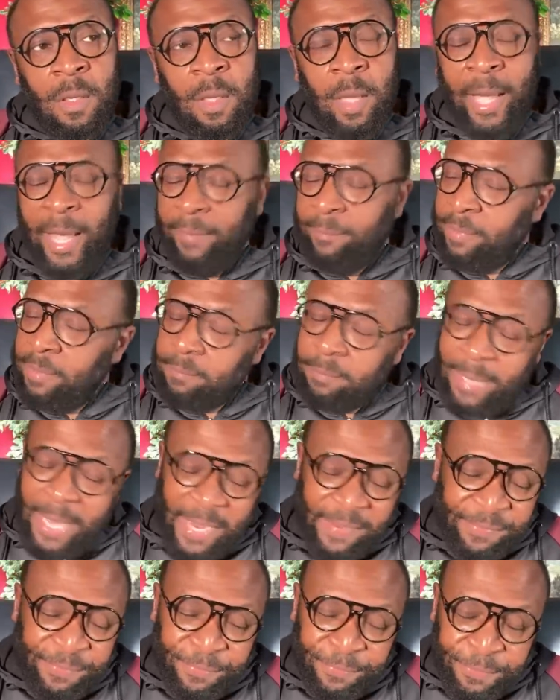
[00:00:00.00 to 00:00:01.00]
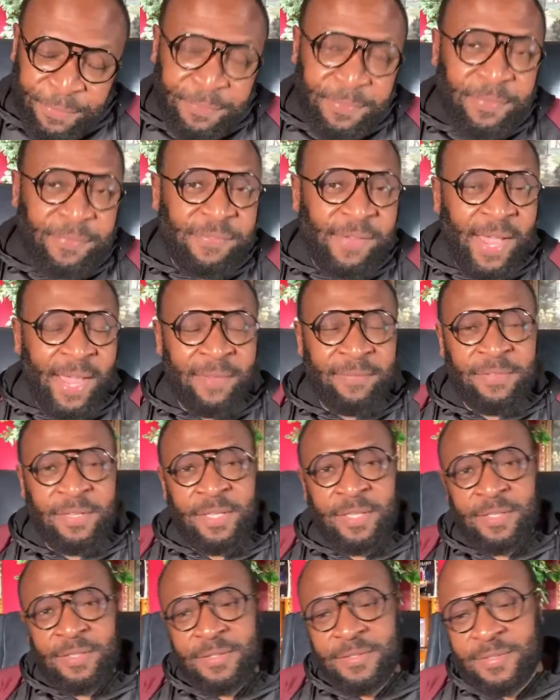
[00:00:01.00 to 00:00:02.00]
I've been black for 55
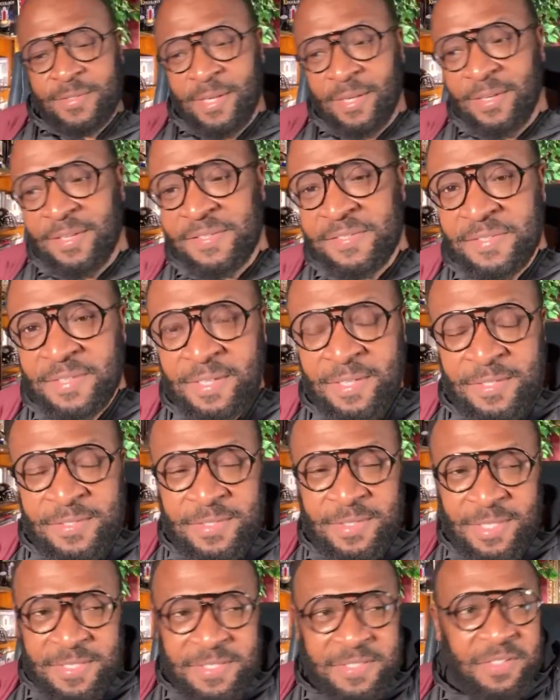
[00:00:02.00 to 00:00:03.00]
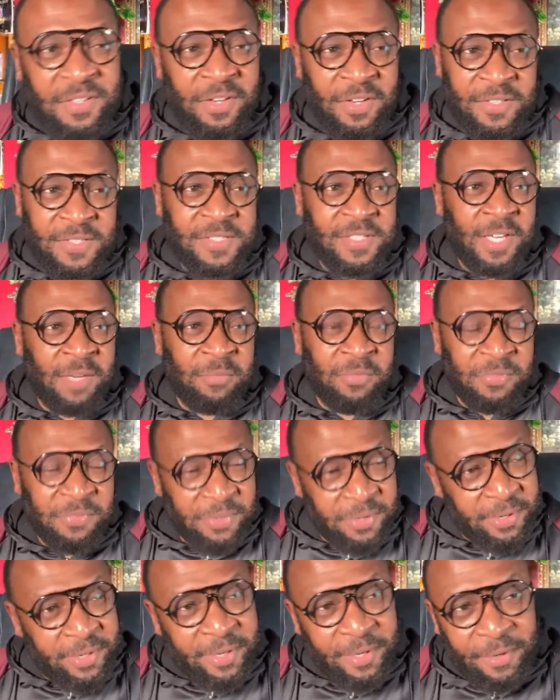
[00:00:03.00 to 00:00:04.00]
years. Now listen to this, listen to this statement
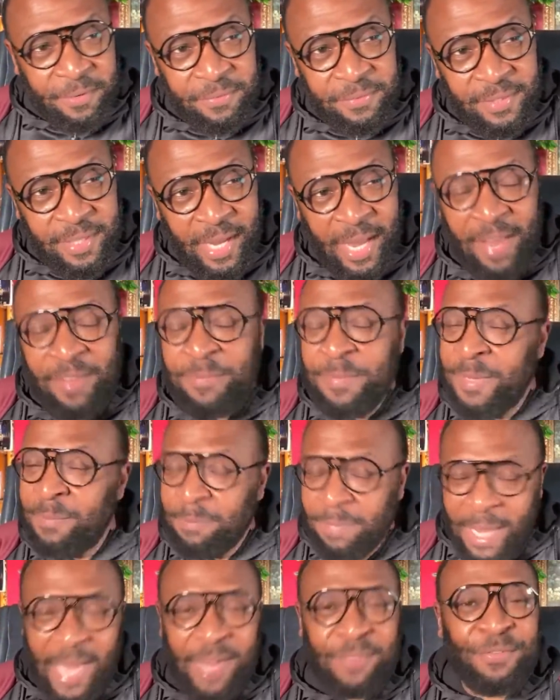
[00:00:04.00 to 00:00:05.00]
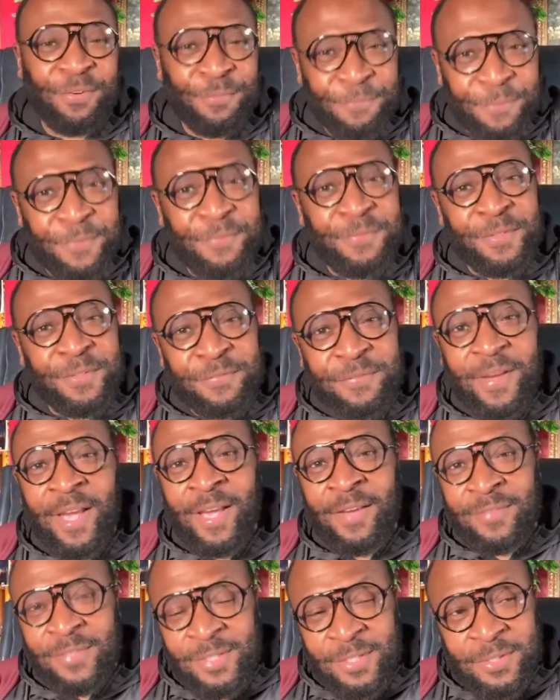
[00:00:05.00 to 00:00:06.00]
very carefully. I've been black for
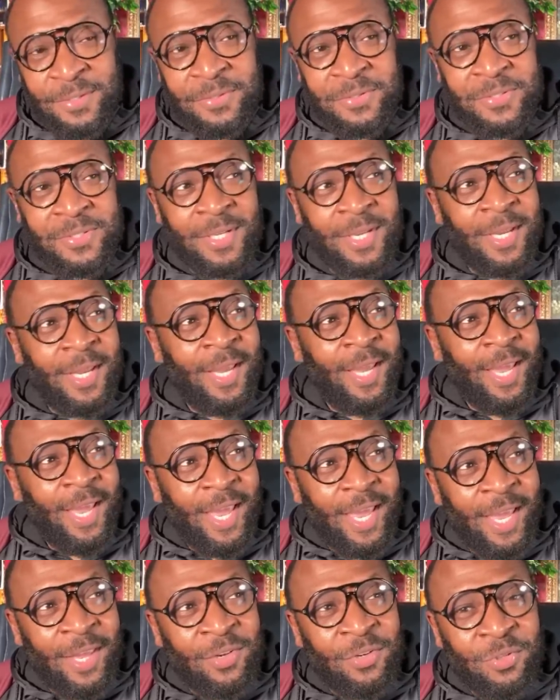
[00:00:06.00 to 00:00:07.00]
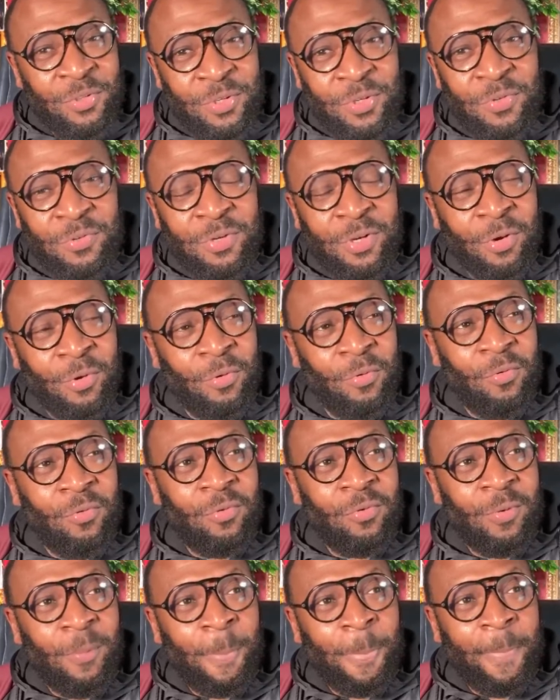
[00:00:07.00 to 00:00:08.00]
55 years. And do you know,
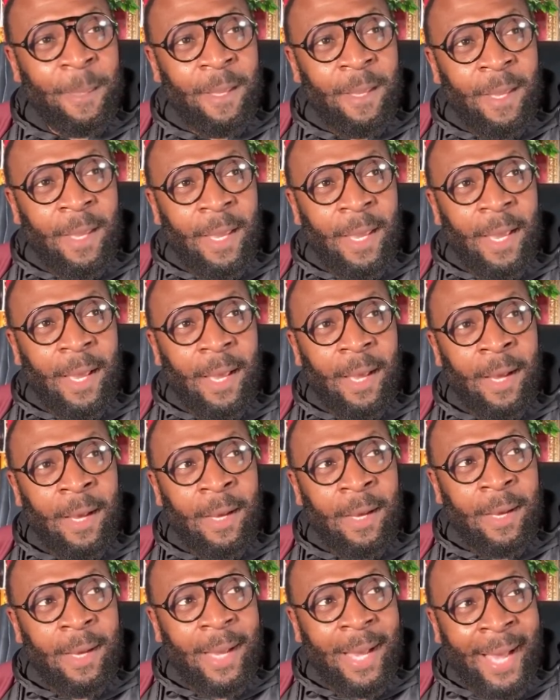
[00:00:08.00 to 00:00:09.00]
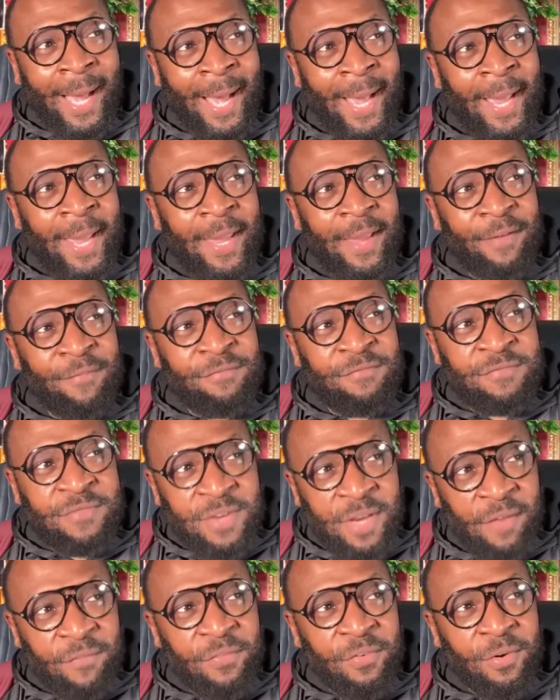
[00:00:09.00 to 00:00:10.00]
uh, I have
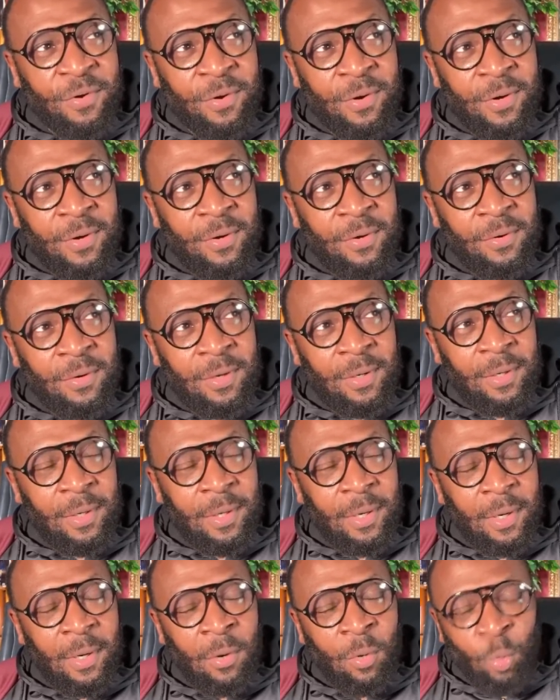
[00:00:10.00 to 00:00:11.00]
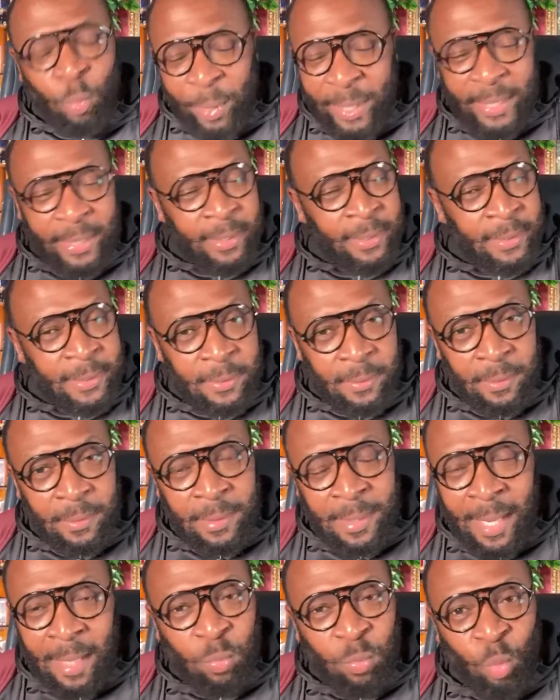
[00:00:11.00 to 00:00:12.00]
never awakened
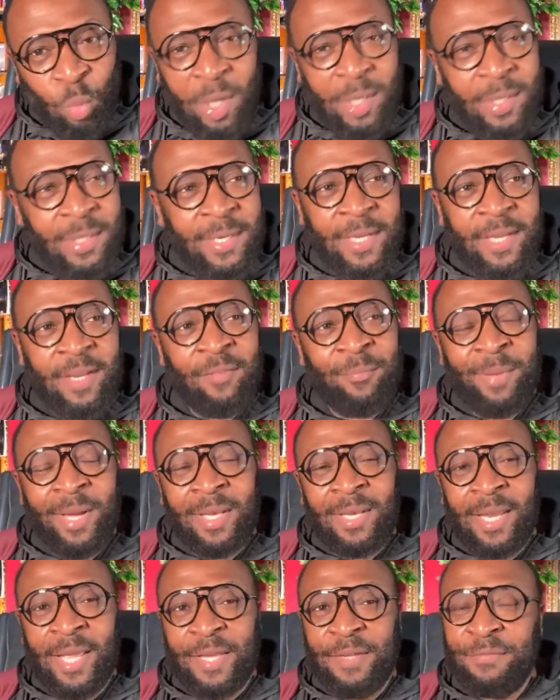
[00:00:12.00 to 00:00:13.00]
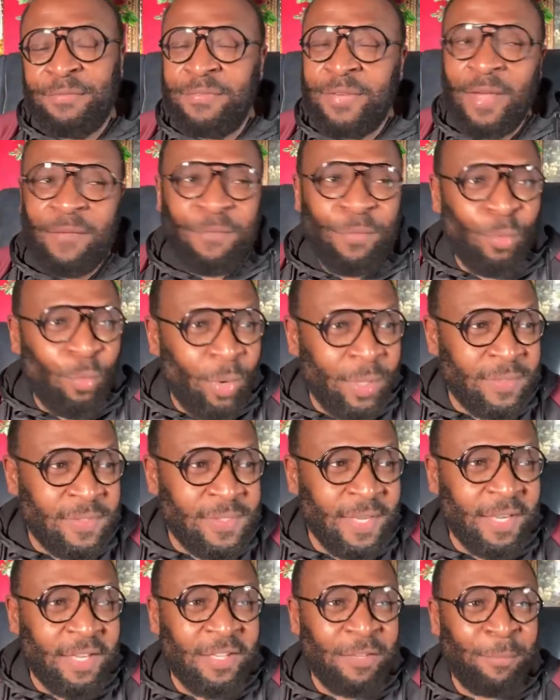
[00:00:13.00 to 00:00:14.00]
not one day of my life, not for one
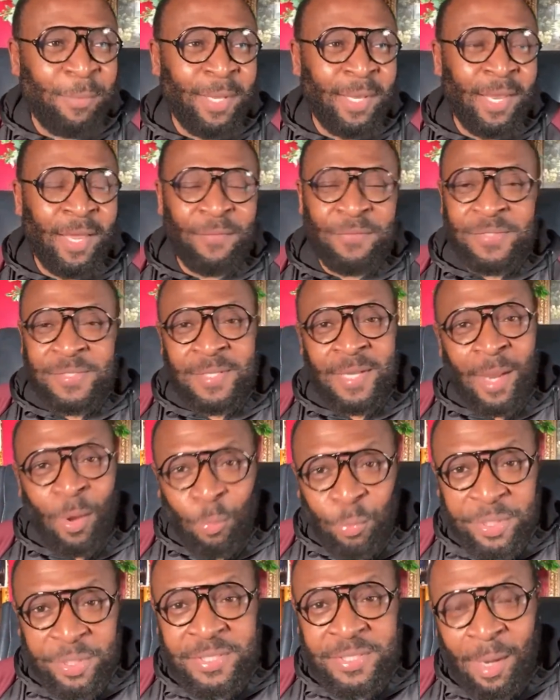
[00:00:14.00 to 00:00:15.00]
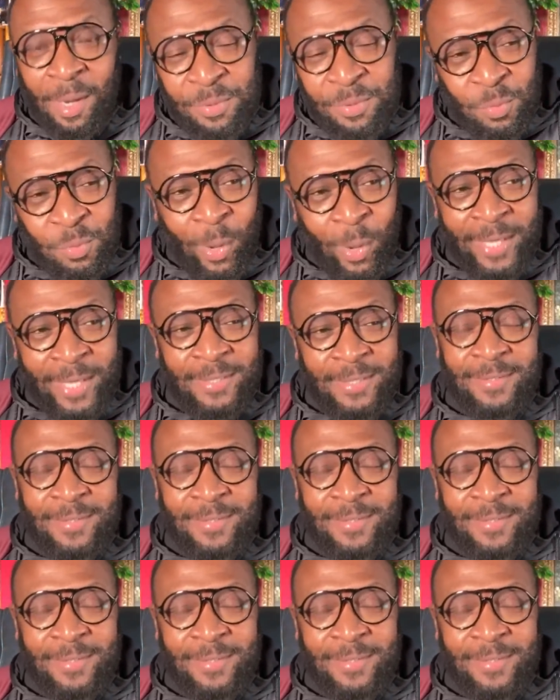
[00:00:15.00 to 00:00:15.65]
second of my life and said, I wish I was white,